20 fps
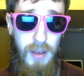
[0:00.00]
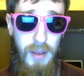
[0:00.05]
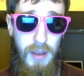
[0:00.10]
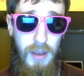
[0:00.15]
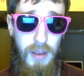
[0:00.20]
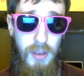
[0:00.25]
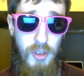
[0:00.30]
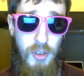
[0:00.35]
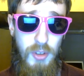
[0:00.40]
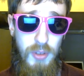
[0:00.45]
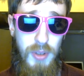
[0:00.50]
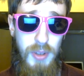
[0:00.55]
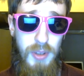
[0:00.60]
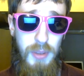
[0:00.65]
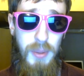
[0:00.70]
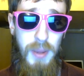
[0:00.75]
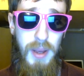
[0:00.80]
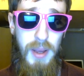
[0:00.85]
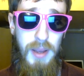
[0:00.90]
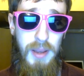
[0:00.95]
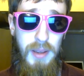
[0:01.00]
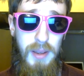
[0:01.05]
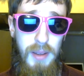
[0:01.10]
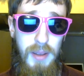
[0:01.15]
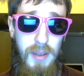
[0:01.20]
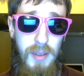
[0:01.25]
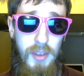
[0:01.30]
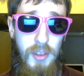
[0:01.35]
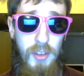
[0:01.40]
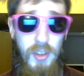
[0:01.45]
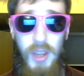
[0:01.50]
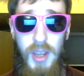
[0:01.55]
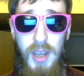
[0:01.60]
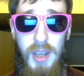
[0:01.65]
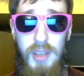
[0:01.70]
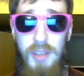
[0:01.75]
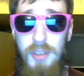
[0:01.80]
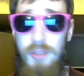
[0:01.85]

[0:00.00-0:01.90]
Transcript: So straight away, the sayings